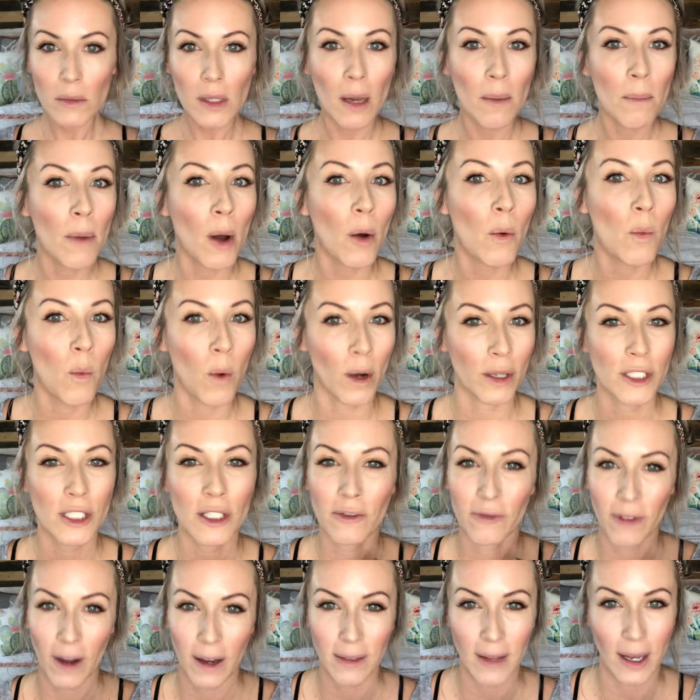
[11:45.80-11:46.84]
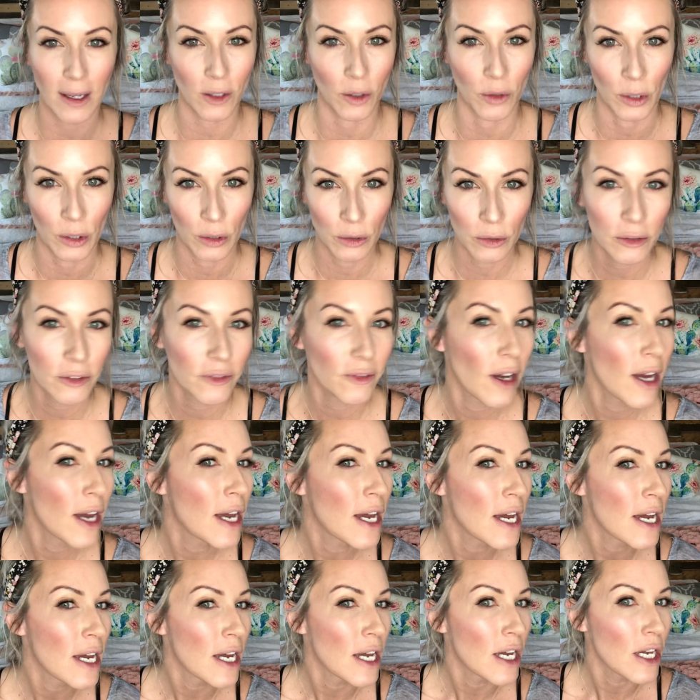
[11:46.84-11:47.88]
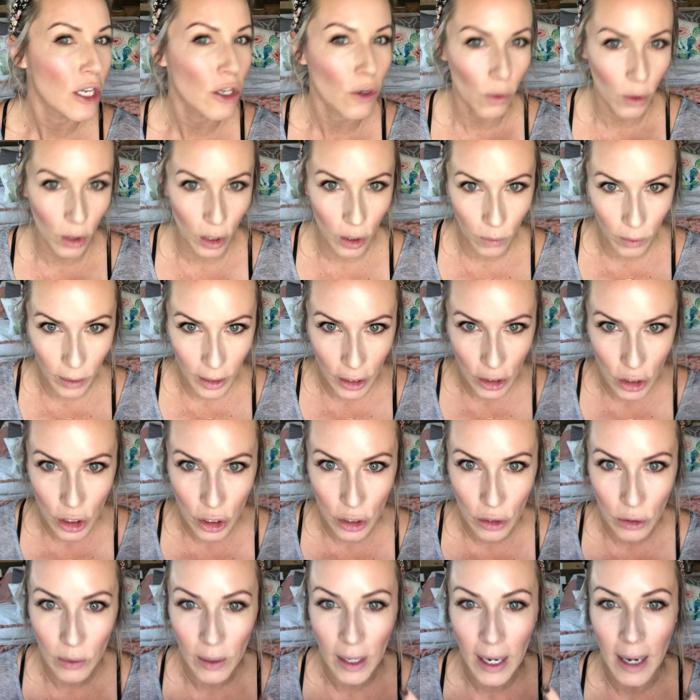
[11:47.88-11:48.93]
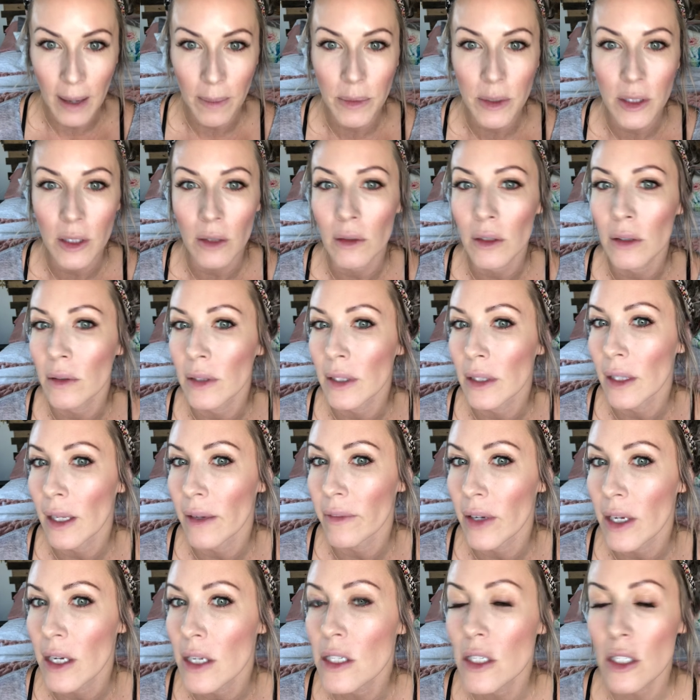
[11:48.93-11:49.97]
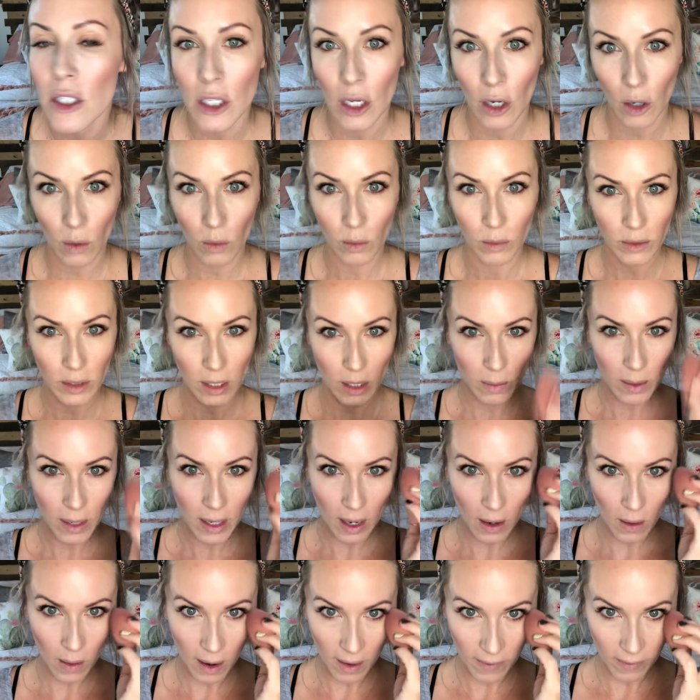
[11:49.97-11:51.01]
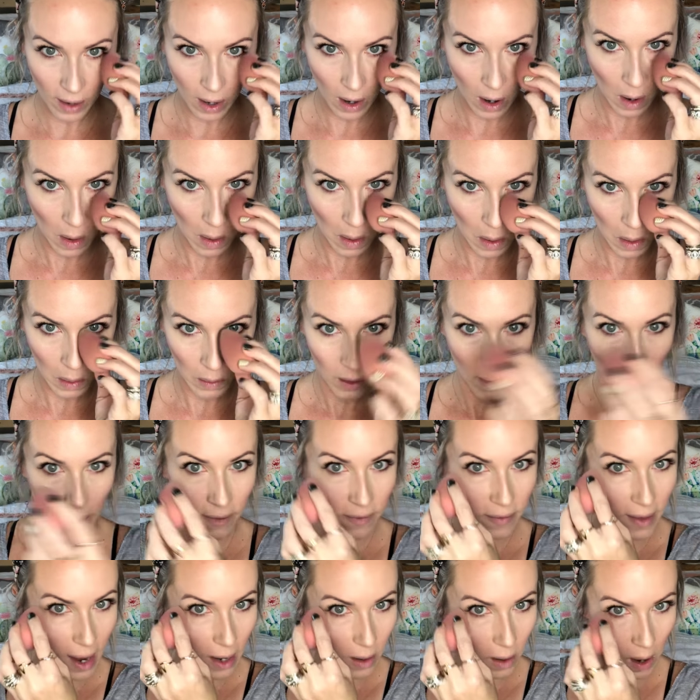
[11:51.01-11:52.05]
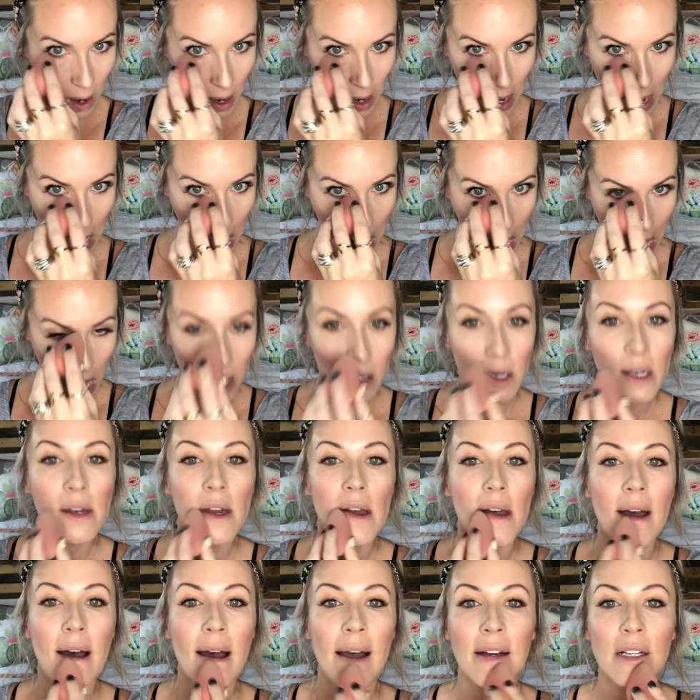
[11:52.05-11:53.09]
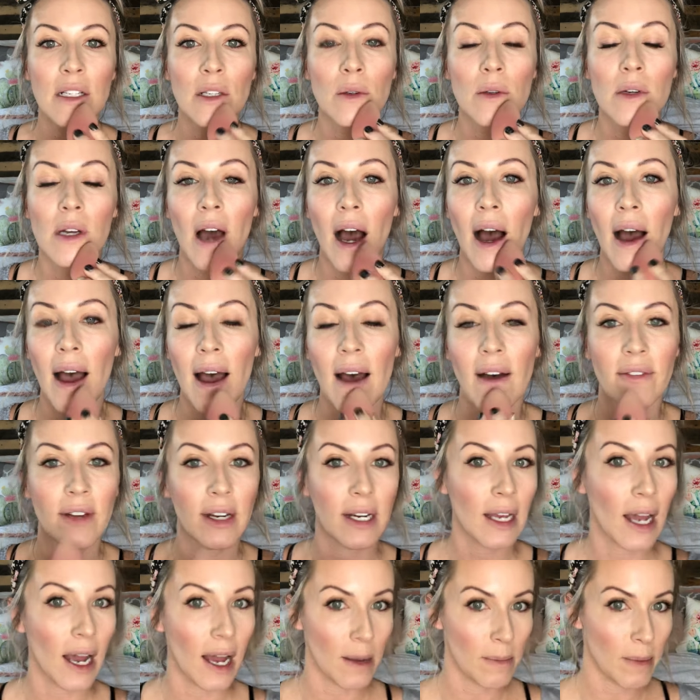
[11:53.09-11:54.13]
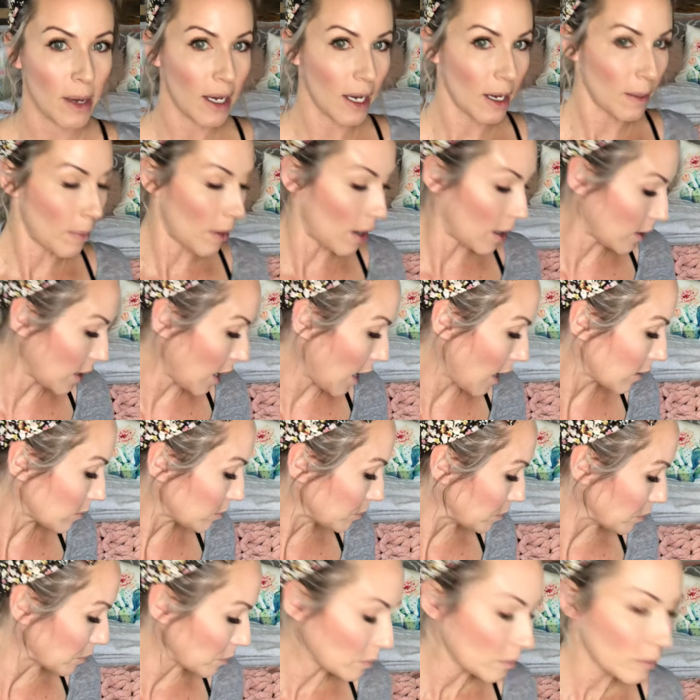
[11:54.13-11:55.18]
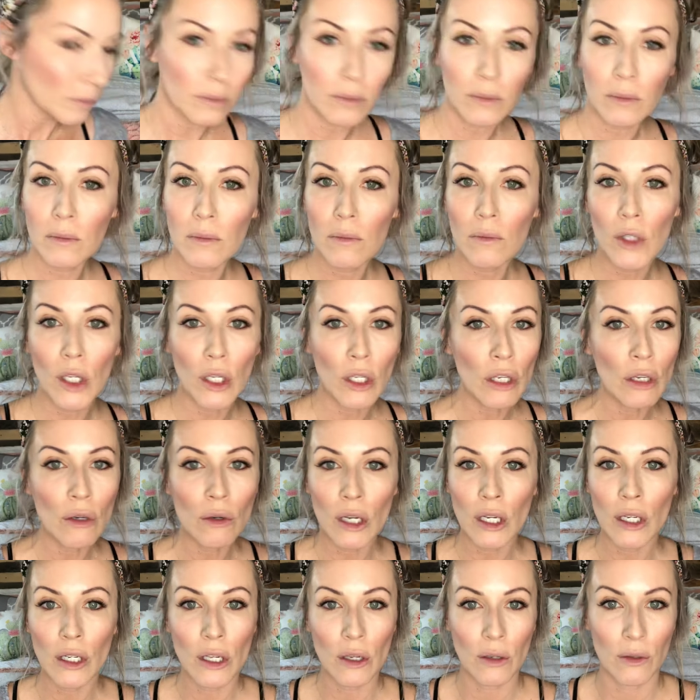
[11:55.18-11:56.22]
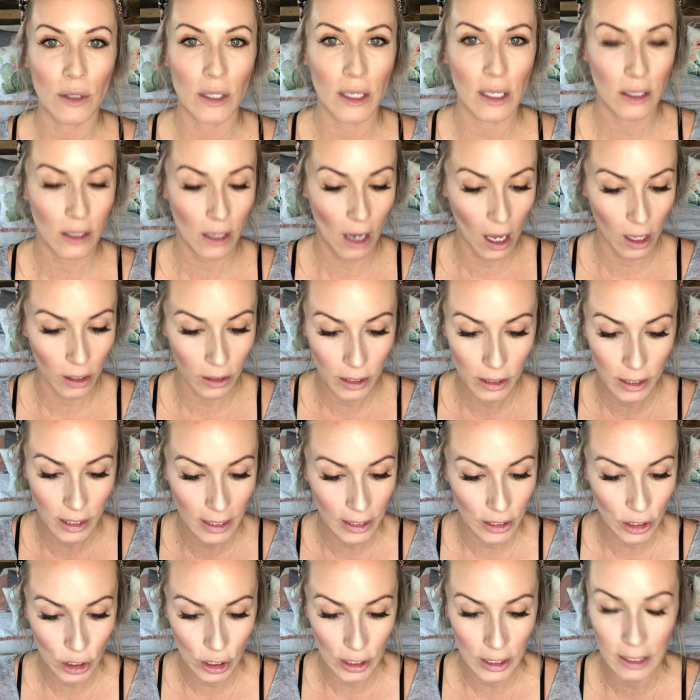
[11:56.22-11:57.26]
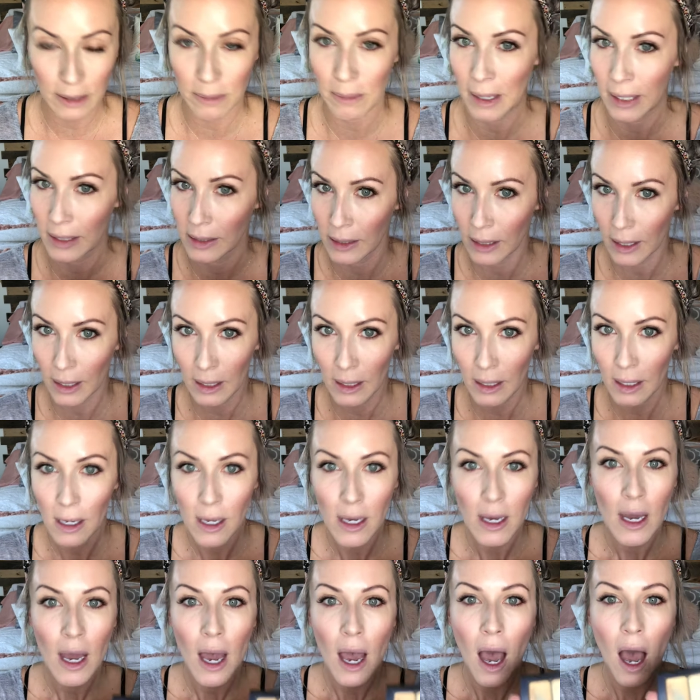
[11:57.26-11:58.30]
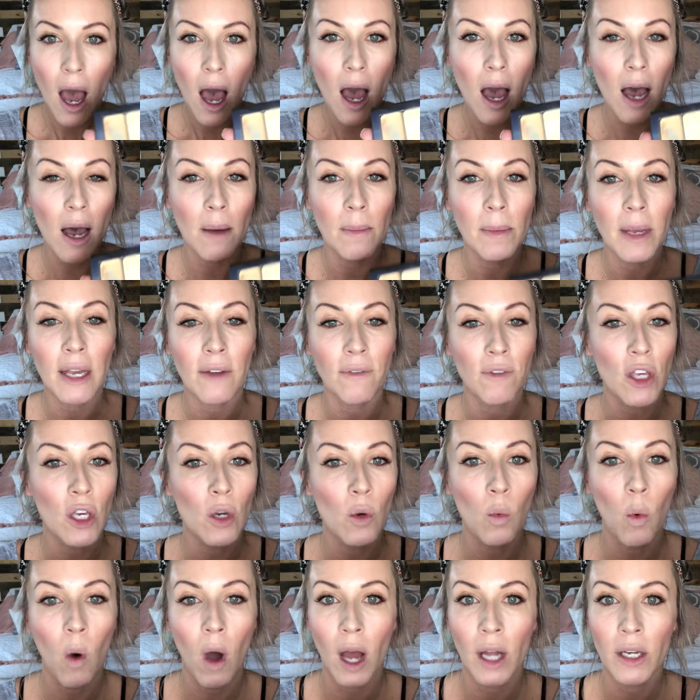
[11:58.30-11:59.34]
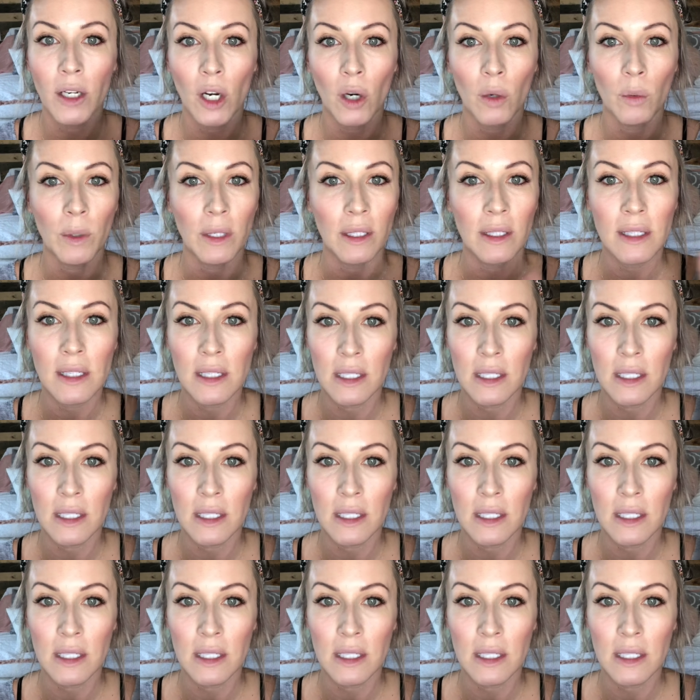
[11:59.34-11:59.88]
But once you find that groove, you're going to absolutely love it. So there we go. I've got all of that on. I do not have any eye makeup on yet. You can use these colors. It's just amazing. If you want a really